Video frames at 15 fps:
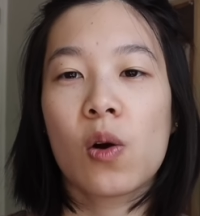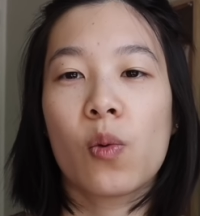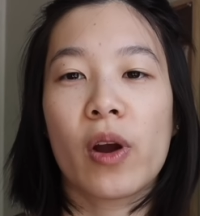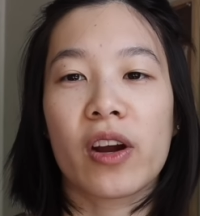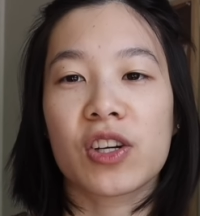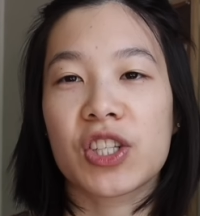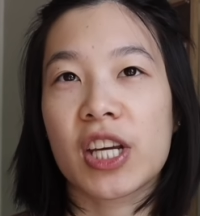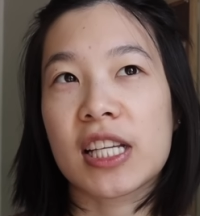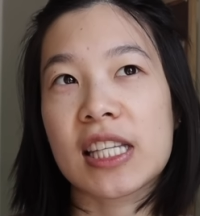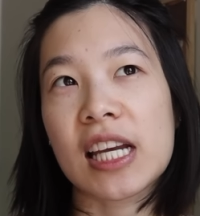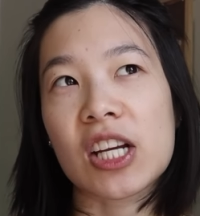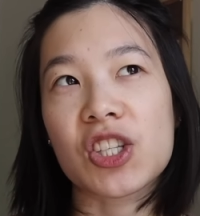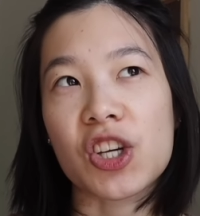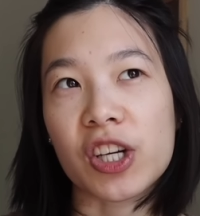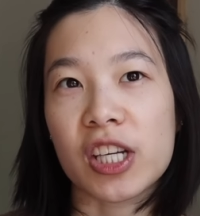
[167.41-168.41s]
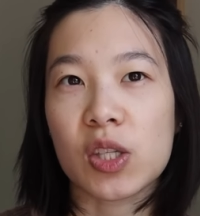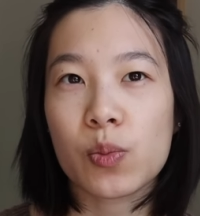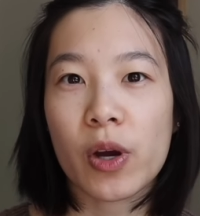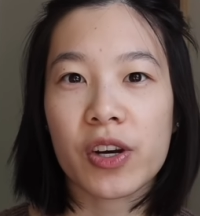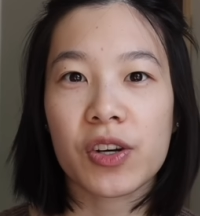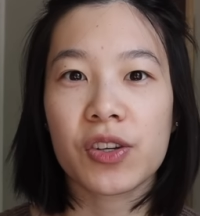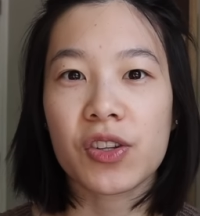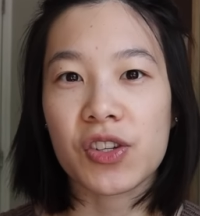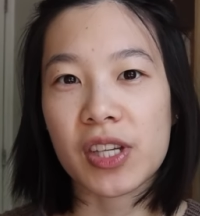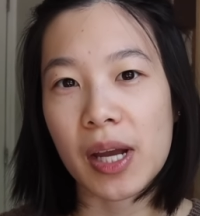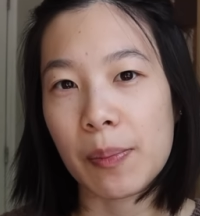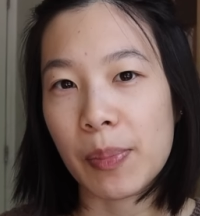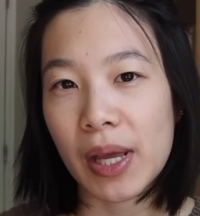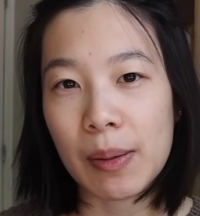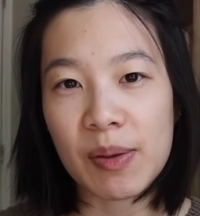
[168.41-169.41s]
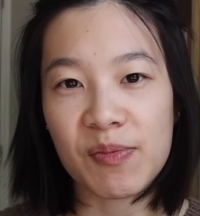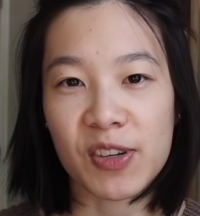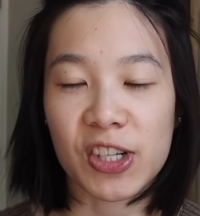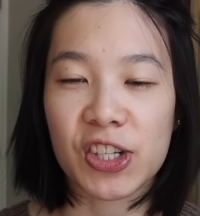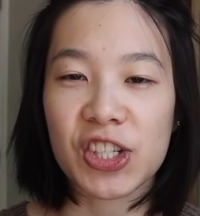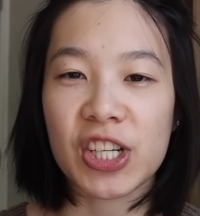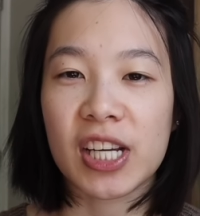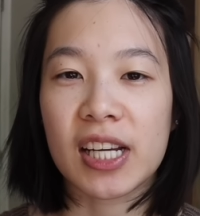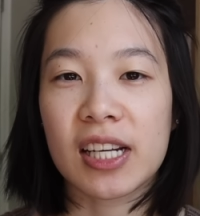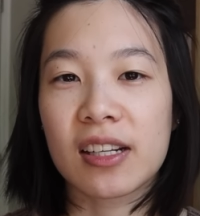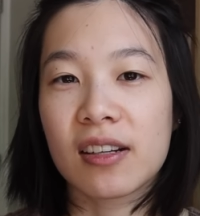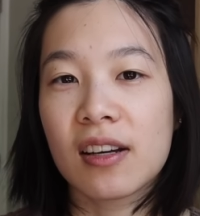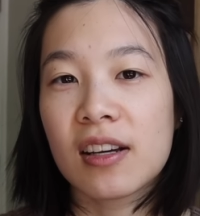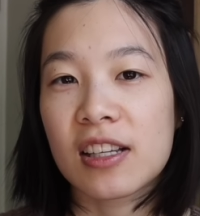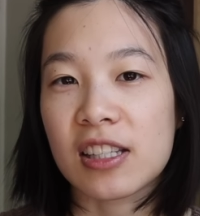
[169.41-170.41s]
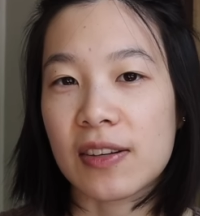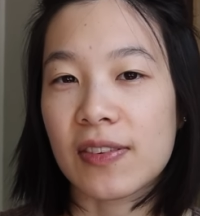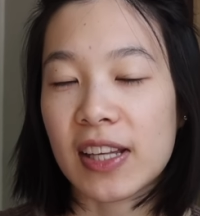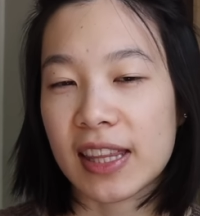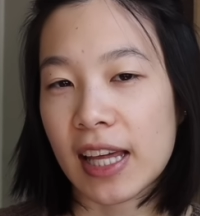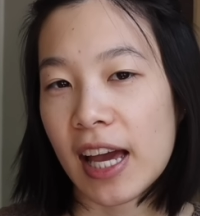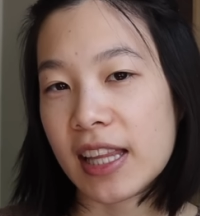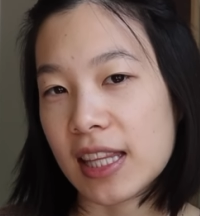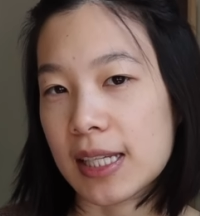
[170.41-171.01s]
where she has a chunky sweater, there's a baby version, stuff like that.